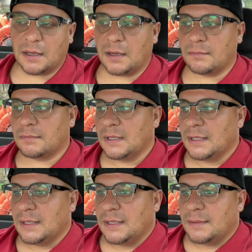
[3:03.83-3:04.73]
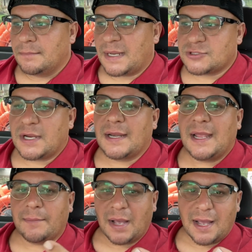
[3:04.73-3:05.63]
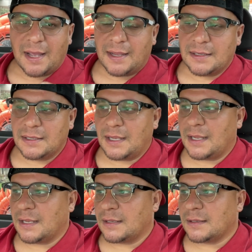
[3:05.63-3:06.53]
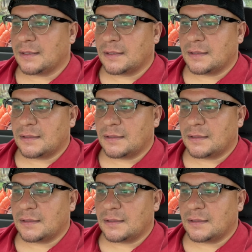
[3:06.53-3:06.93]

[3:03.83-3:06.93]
Um, by trying to aim high and